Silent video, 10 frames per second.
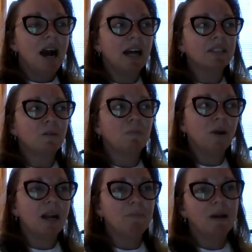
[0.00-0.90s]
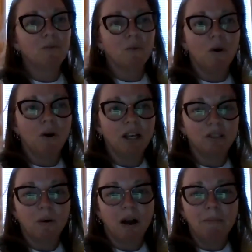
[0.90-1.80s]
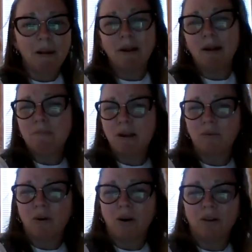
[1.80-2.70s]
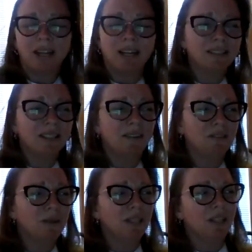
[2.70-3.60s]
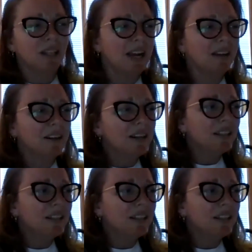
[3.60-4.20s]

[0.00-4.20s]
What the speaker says: has to play a big role as well. Maybe not a big role. Like it doesn't have to be 50-50,